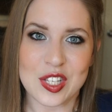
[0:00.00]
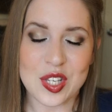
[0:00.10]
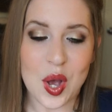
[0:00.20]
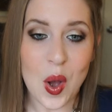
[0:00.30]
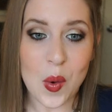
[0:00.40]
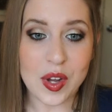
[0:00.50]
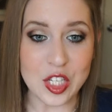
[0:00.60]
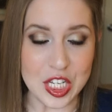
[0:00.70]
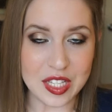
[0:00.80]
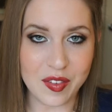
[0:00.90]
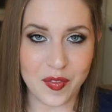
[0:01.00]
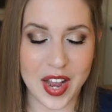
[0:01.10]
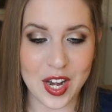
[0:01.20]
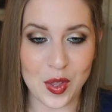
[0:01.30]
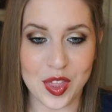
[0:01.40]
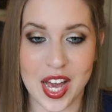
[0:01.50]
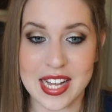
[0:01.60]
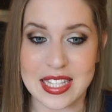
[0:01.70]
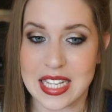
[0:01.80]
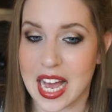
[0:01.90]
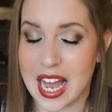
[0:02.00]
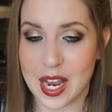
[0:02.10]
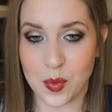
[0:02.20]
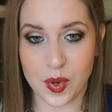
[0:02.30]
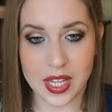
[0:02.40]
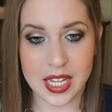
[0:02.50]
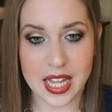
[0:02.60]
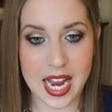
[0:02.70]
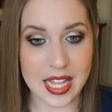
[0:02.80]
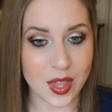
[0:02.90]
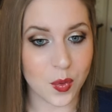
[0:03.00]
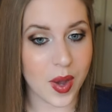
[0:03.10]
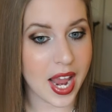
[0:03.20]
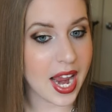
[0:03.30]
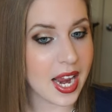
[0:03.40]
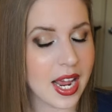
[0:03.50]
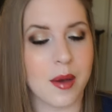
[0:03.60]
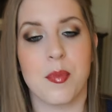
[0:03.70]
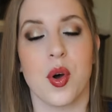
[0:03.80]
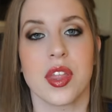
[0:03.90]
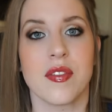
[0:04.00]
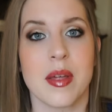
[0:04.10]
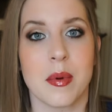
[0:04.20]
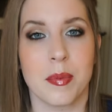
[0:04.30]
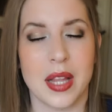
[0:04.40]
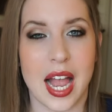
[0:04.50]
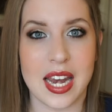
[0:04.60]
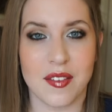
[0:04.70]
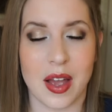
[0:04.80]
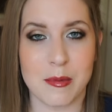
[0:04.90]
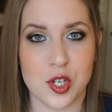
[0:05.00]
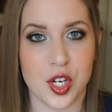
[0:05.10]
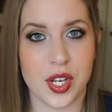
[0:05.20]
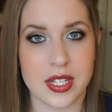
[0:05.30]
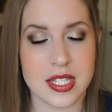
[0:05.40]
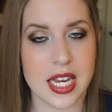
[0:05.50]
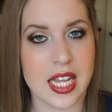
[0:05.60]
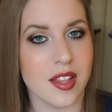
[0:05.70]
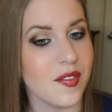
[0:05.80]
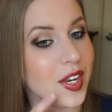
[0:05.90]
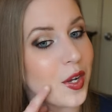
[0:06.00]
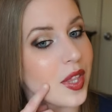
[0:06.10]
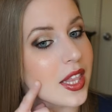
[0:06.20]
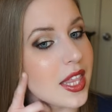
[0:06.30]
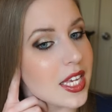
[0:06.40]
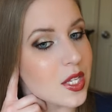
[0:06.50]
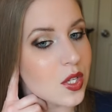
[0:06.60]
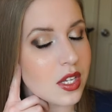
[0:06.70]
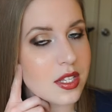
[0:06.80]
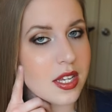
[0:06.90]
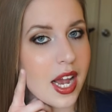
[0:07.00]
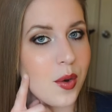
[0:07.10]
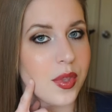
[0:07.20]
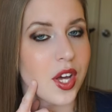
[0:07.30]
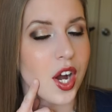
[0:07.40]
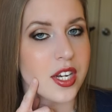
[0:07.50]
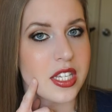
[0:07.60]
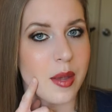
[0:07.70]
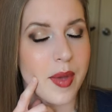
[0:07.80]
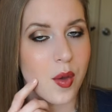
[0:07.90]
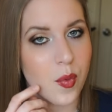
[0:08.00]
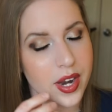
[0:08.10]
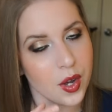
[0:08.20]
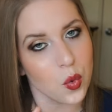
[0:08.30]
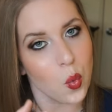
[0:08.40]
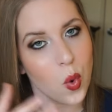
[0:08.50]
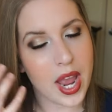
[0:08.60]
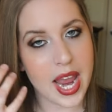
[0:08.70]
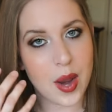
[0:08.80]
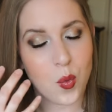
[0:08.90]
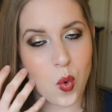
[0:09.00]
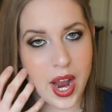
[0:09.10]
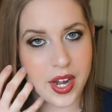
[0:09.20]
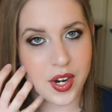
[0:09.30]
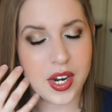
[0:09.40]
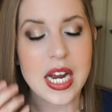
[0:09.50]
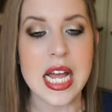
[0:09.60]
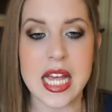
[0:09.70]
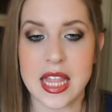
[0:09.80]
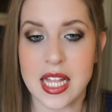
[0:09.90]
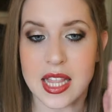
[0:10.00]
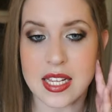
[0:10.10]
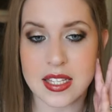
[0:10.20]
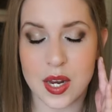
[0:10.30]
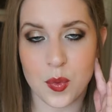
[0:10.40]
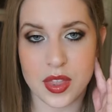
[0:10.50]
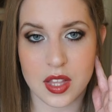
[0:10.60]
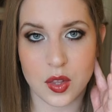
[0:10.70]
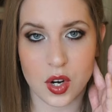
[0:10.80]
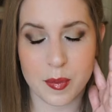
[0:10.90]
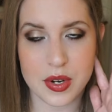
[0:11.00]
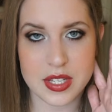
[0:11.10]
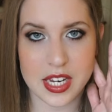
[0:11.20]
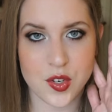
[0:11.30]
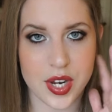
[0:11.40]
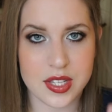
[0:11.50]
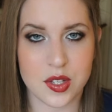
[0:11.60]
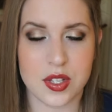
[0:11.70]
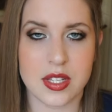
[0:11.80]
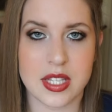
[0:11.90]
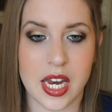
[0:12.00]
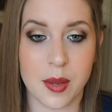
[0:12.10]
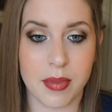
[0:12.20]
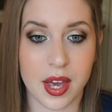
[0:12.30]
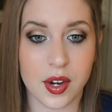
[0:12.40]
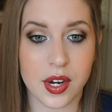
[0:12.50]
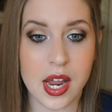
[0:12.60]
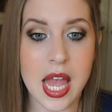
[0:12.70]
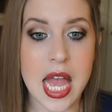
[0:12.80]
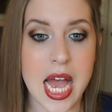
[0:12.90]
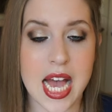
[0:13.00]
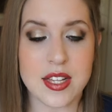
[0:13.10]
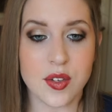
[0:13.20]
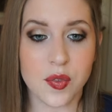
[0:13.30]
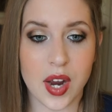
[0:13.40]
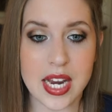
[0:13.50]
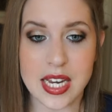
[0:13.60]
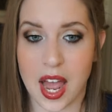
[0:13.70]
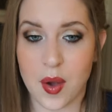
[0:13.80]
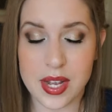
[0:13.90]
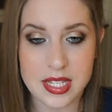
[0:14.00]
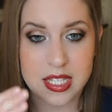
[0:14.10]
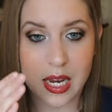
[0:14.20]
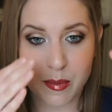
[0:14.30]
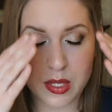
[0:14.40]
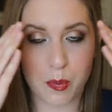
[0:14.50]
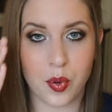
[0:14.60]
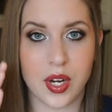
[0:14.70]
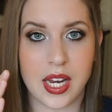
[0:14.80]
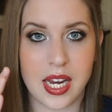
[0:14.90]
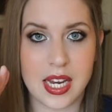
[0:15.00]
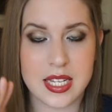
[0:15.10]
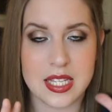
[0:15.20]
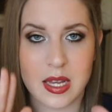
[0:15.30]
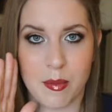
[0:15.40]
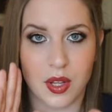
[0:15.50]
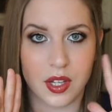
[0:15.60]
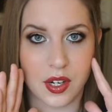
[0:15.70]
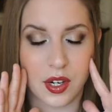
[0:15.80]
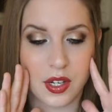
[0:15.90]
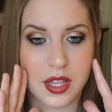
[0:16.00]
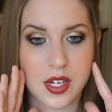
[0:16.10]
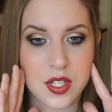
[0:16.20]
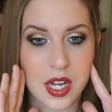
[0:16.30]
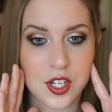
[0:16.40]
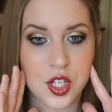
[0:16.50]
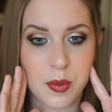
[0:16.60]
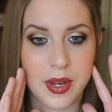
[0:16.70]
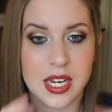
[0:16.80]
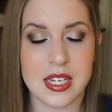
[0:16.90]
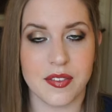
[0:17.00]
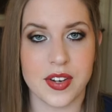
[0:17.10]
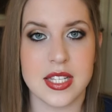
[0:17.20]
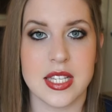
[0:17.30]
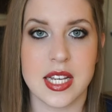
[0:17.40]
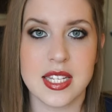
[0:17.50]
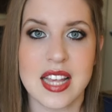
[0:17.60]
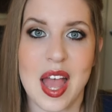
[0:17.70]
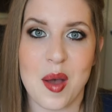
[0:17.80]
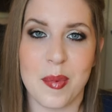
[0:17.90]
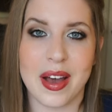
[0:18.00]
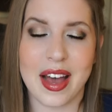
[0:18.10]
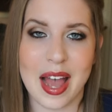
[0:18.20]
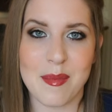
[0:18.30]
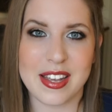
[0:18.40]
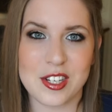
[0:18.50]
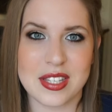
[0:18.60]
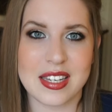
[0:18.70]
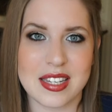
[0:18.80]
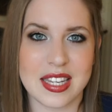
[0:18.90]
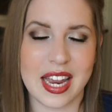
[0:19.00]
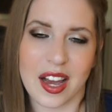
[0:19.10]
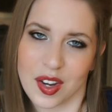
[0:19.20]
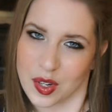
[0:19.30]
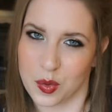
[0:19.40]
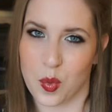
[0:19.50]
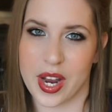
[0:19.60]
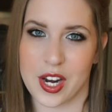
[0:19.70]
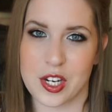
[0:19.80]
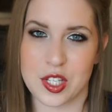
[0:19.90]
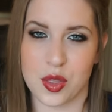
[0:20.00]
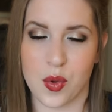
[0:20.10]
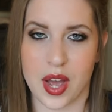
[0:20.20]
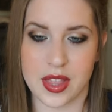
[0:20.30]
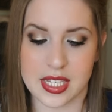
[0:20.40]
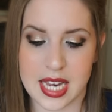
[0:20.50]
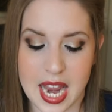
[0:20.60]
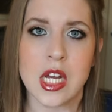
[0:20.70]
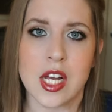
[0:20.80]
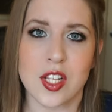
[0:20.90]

So just some final thoughts. I really like the way both of them applied. I'm sure you could see in the video that this side with the RCMA went on way wider than this side with the Laura Mercier Translucent Setting Powder. As of right now, it seems pretty similar. There's not too many differences, but I'm interested to see how it wears throughout the day.